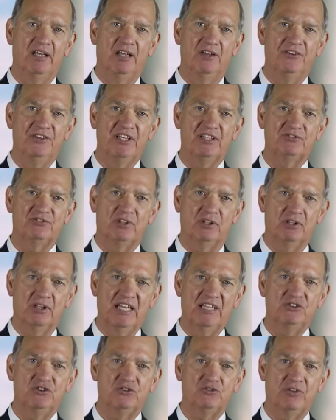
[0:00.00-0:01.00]
This
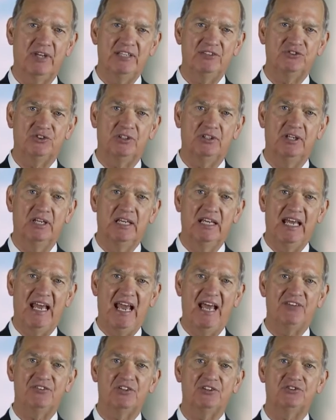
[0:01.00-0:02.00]
legislation
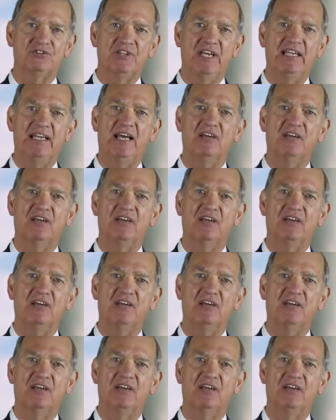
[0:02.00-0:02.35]
at the State